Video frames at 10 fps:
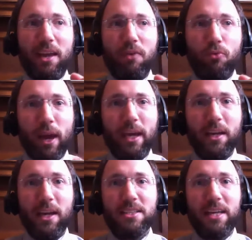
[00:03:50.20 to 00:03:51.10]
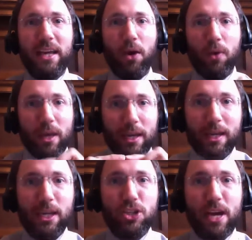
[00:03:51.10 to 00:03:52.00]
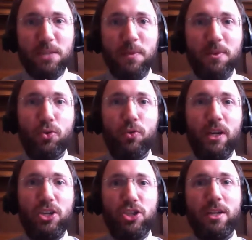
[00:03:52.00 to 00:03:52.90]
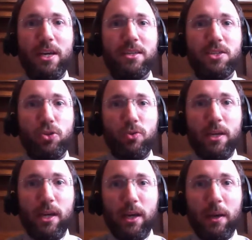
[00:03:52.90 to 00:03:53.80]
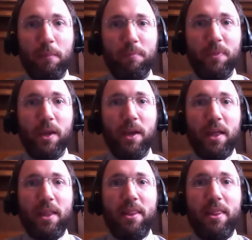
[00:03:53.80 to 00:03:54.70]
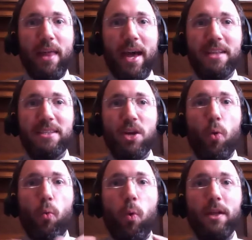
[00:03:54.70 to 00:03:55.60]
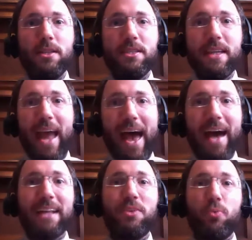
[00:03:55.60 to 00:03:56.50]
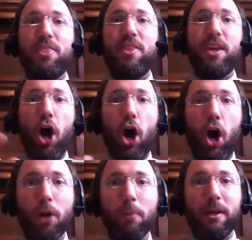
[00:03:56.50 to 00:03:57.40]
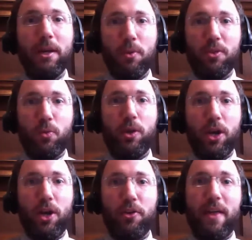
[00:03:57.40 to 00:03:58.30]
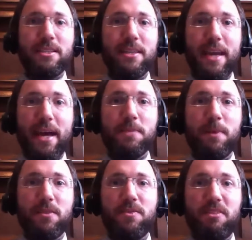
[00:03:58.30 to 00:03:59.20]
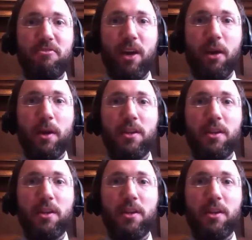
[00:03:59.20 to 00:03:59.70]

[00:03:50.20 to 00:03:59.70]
recognizing how each aspect of creation is unique, that once they act within harmony with one another, that's the aspect of Tiferet.